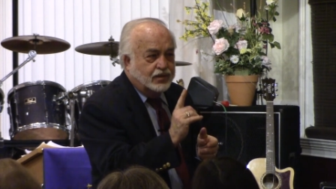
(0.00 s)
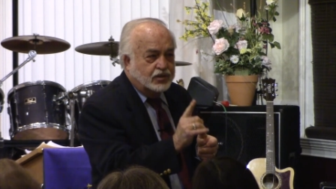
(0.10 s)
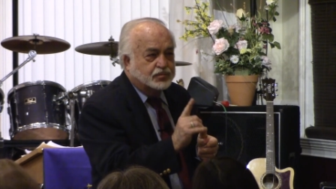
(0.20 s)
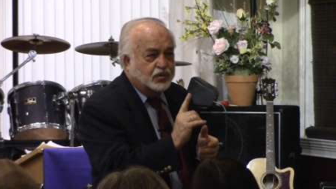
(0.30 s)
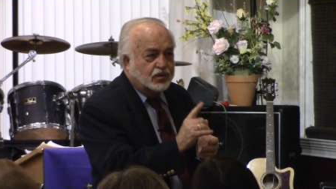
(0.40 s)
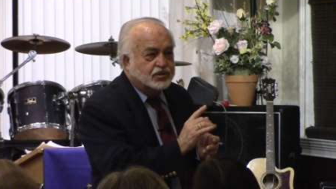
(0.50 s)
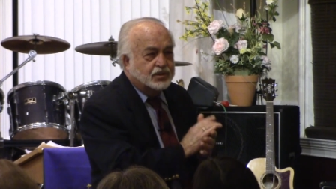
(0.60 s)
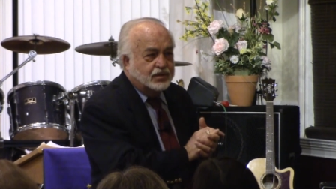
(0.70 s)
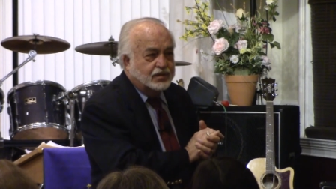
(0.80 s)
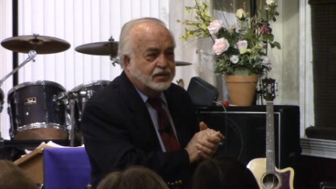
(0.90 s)
this
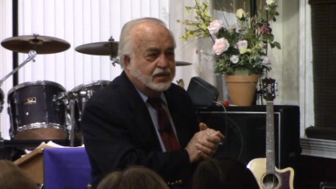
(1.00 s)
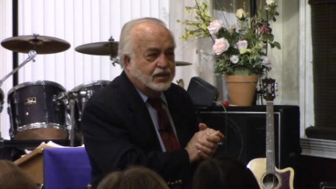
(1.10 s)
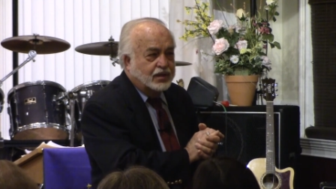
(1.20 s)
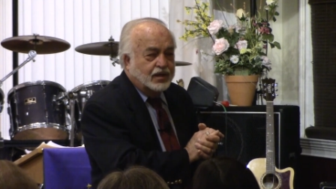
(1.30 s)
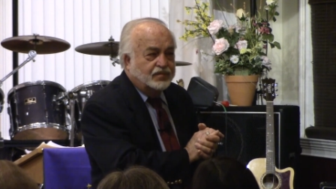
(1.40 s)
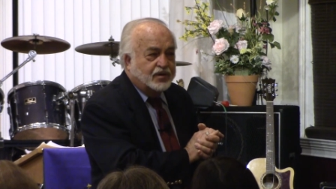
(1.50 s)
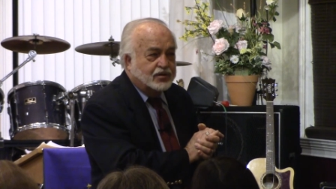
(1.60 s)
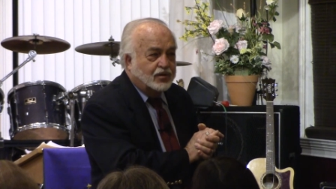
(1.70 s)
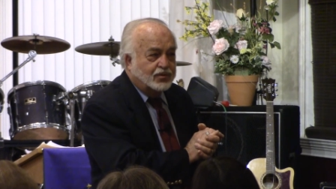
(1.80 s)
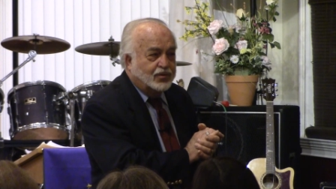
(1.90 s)
person, if
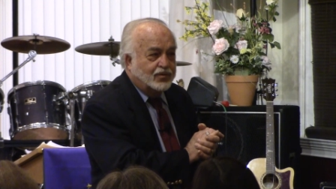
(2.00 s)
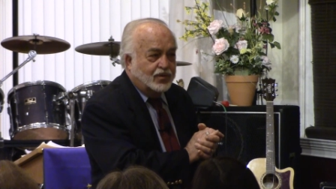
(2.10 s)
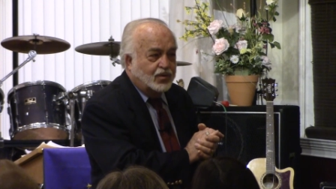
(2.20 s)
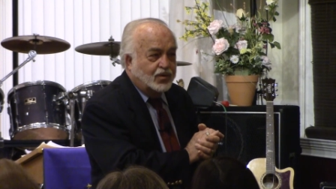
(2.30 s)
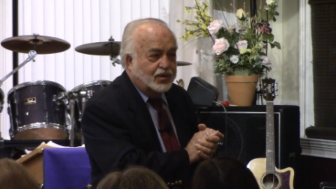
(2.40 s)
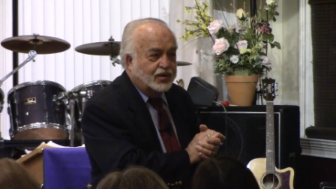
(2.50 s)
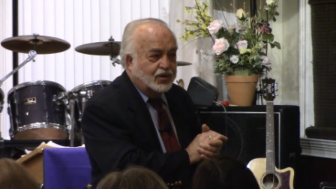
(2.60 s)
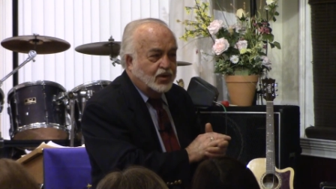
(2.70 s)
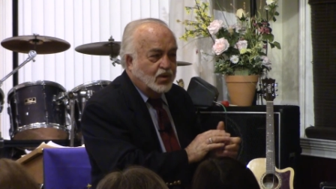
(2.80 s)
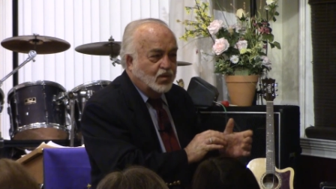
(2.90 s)
they don't know the Lord,
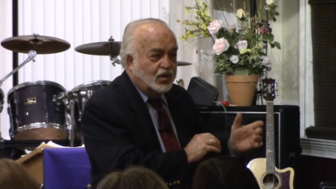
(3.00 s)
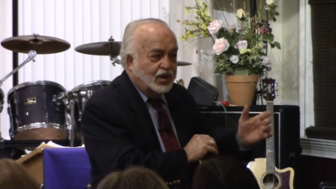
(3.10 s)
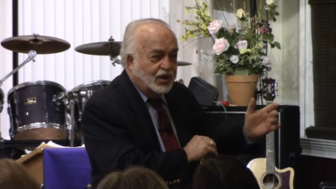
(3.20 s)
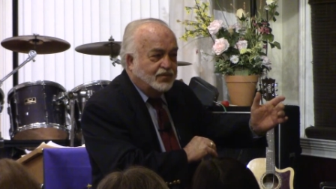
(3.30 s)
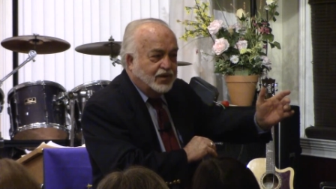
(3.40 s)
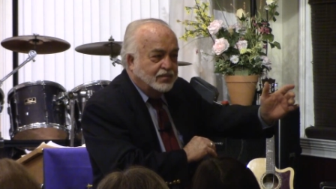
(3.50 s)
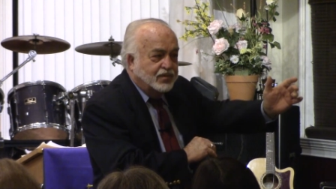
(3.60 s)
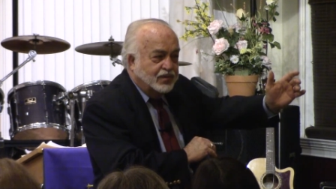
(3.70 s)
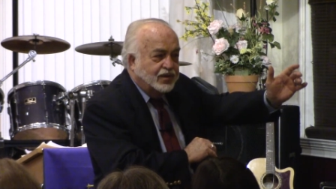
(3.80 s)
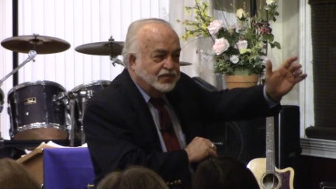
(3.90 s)
would love
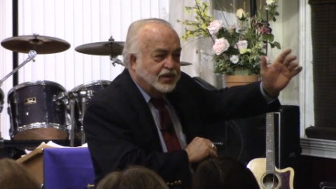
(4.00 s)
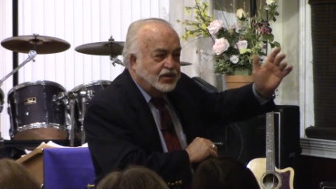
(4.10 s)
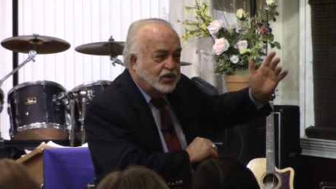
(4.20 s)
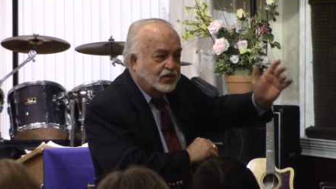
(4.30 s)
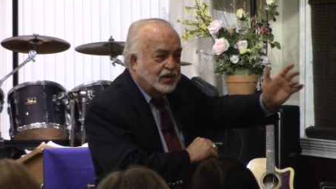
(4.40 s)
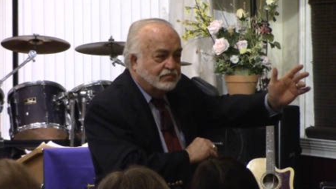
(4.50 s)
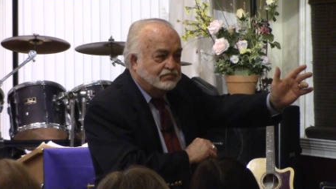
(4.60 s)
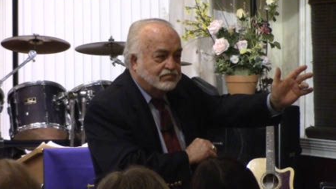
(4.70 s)
him if they knew him.